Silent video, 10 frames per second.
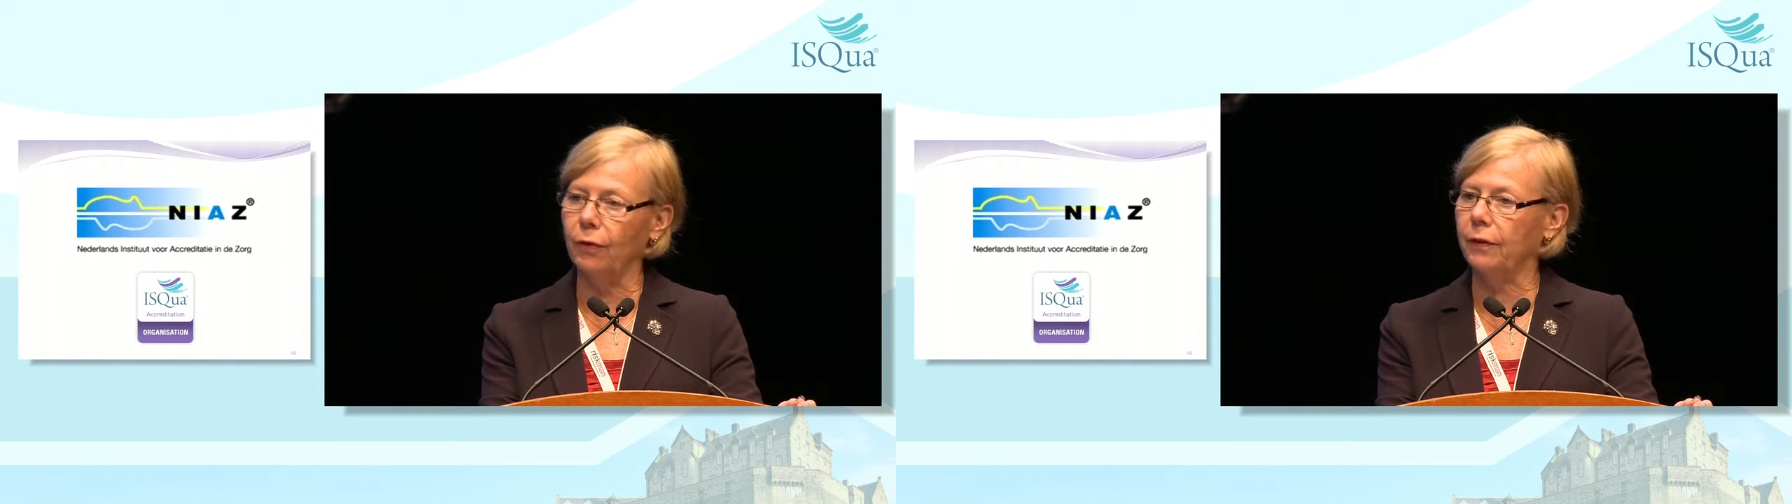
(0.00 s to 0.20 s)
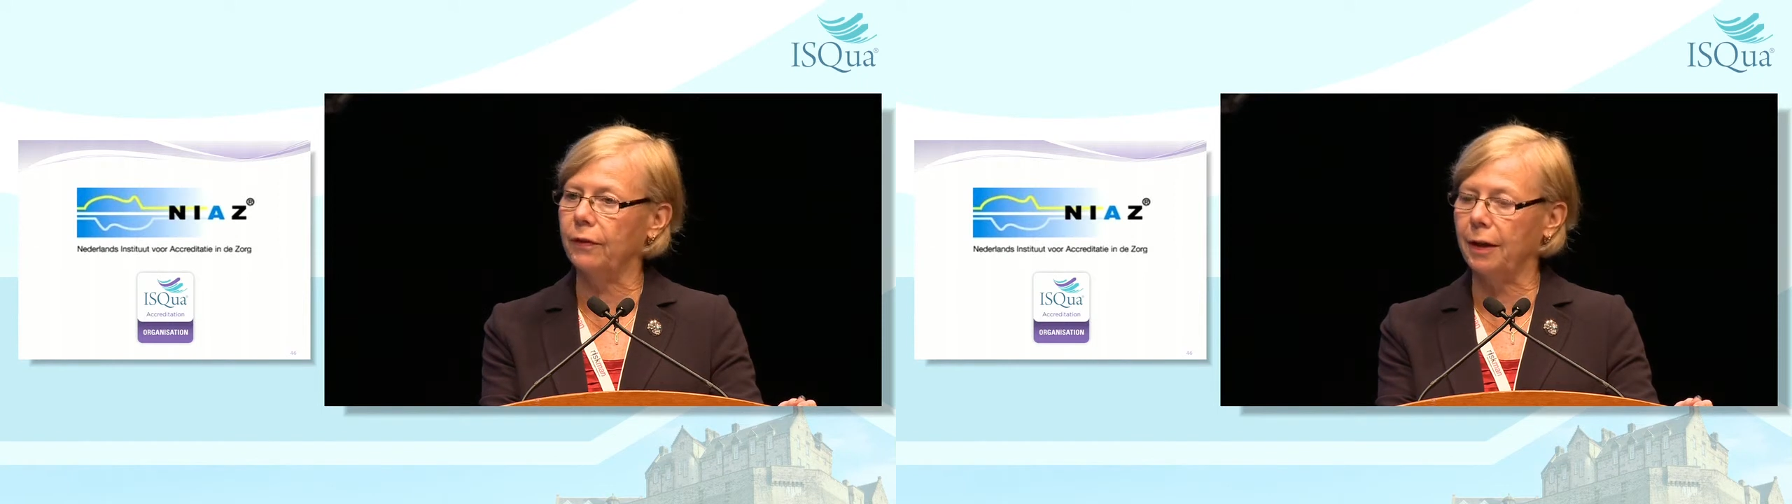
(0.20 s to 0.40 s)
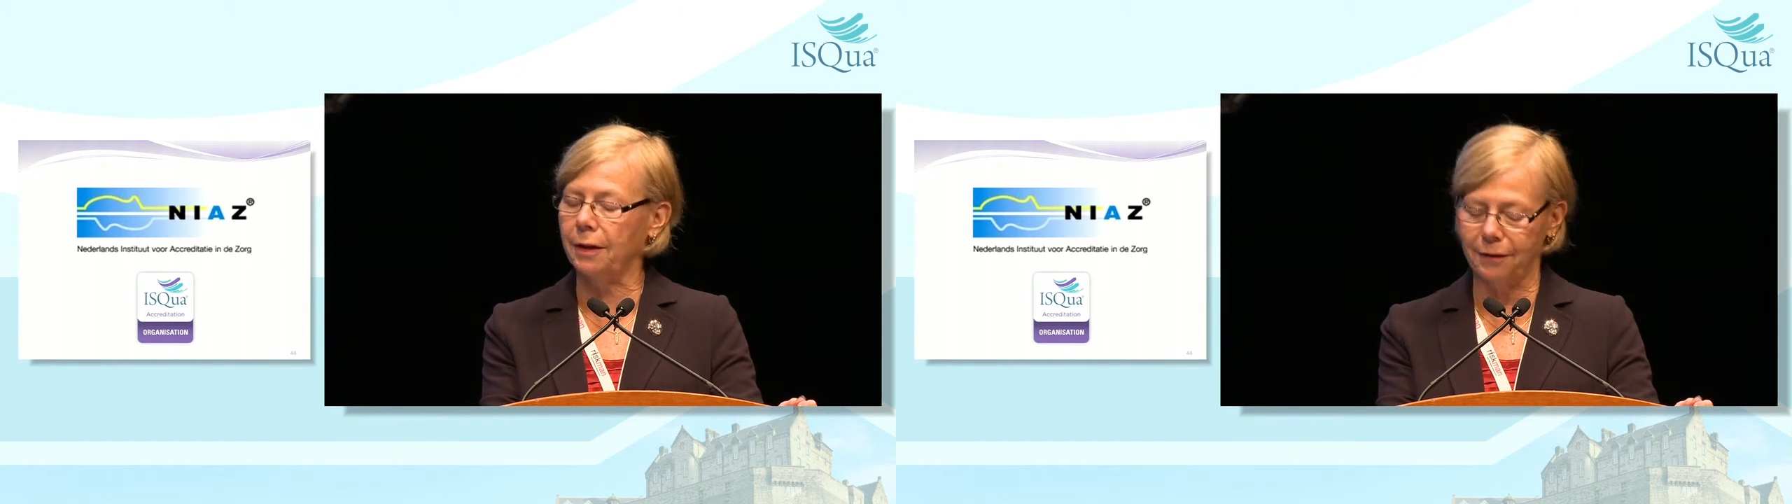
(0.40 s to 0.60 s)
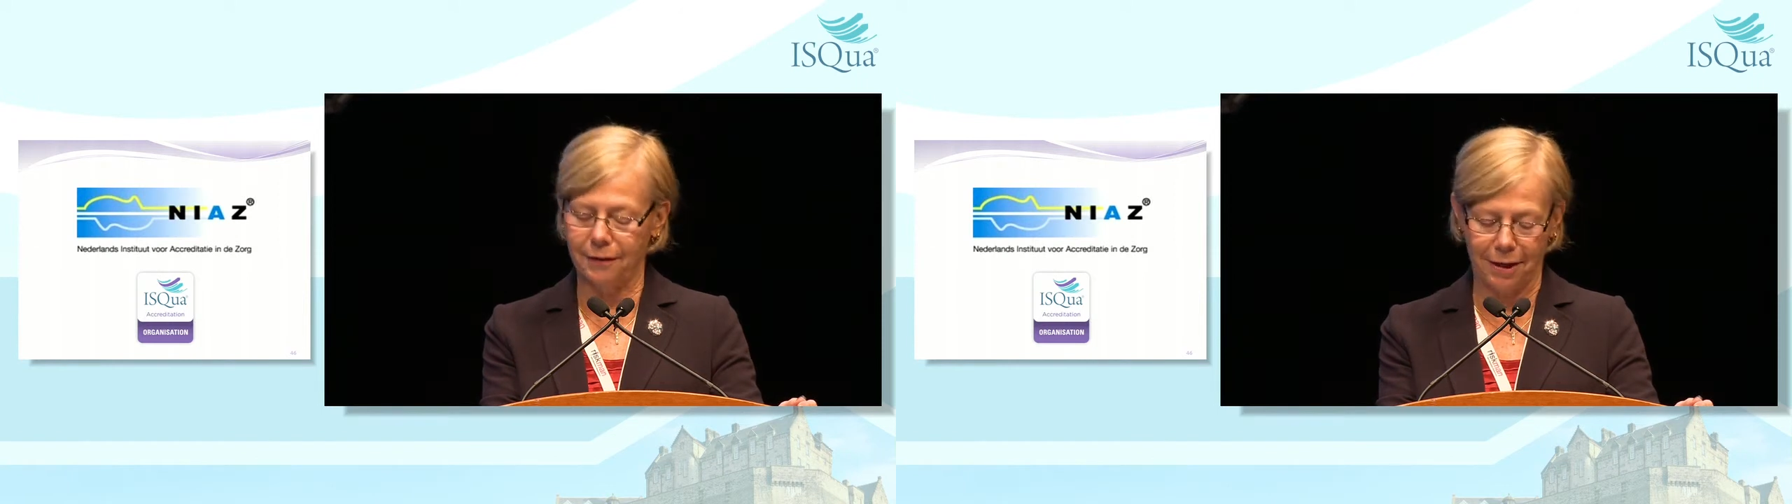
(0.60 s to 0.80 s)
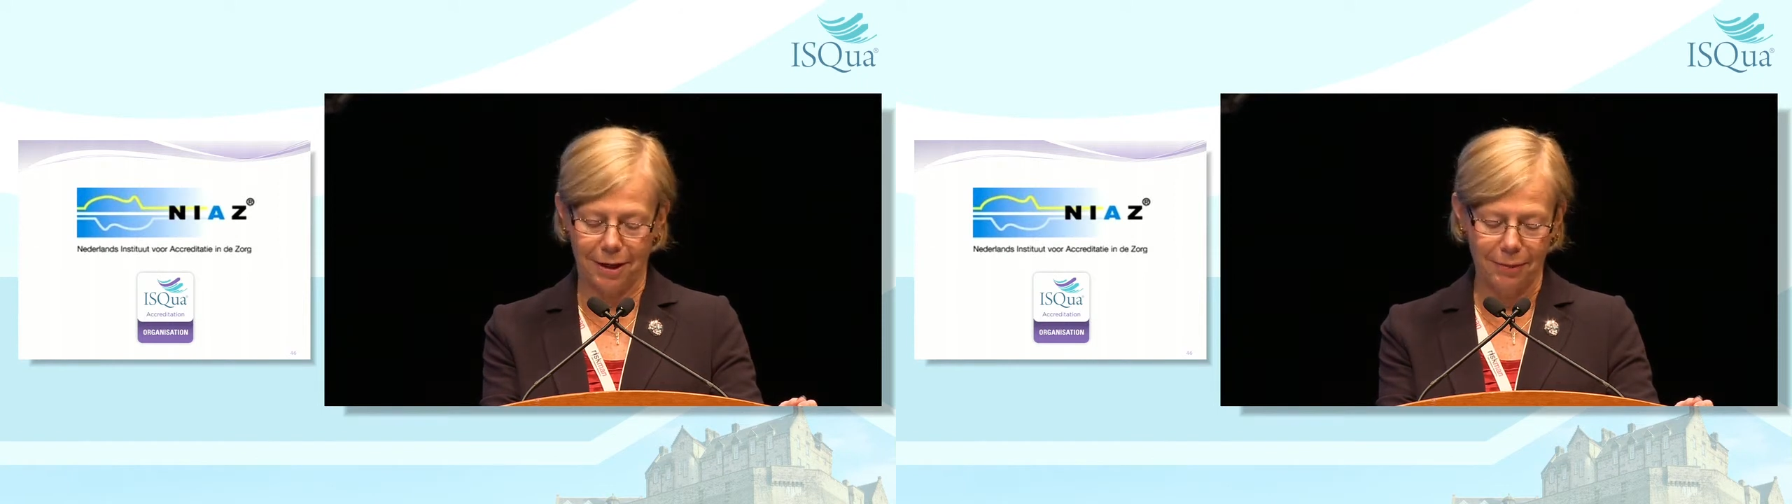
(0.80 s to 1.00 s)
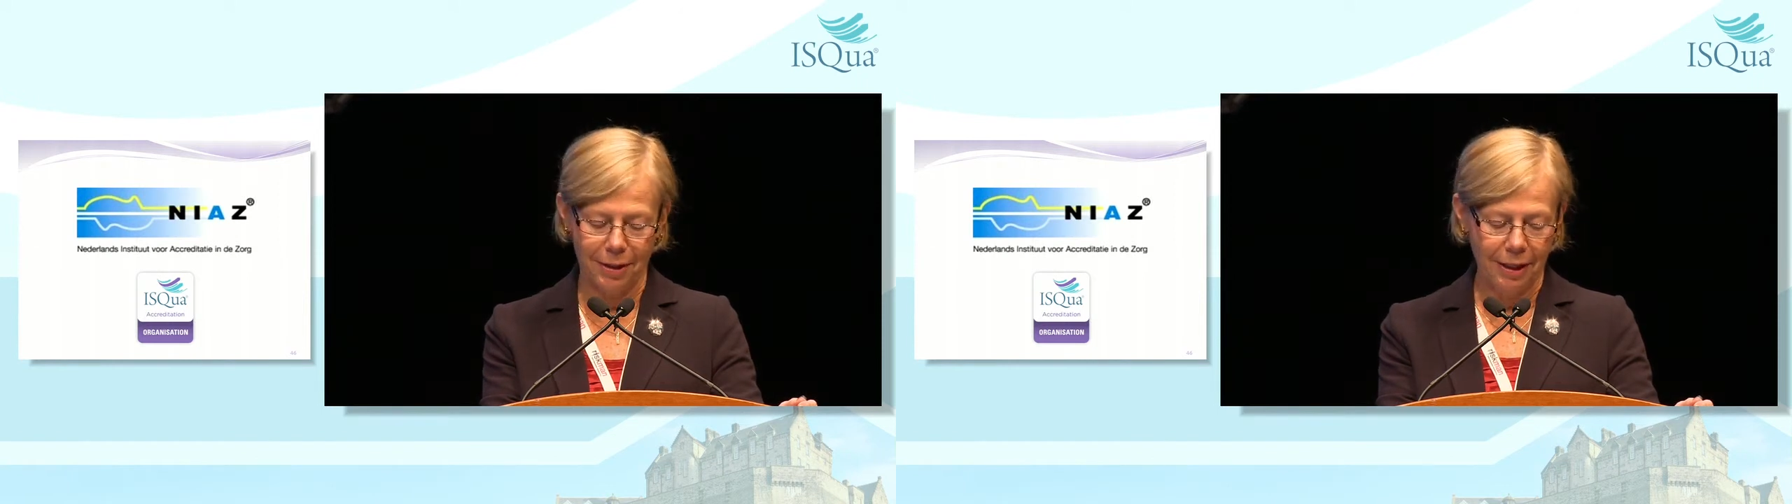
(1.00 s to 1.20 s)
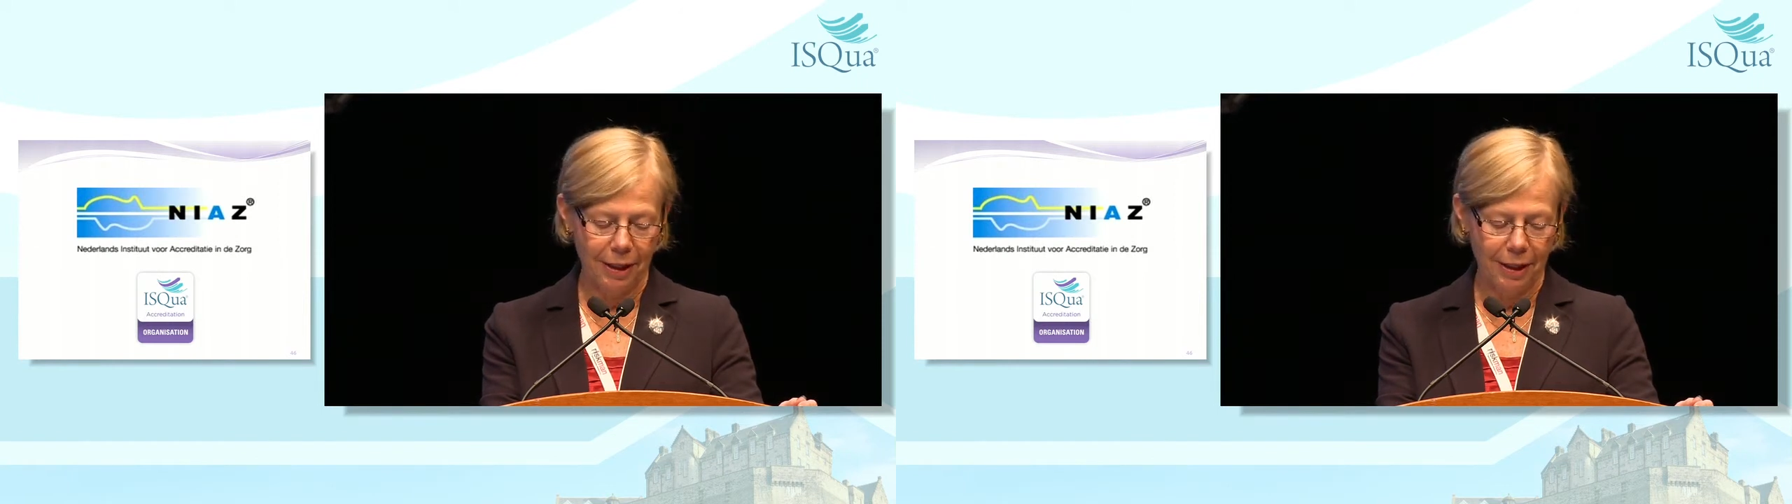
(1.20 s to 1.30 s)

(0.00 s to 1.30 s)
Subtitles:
for the second time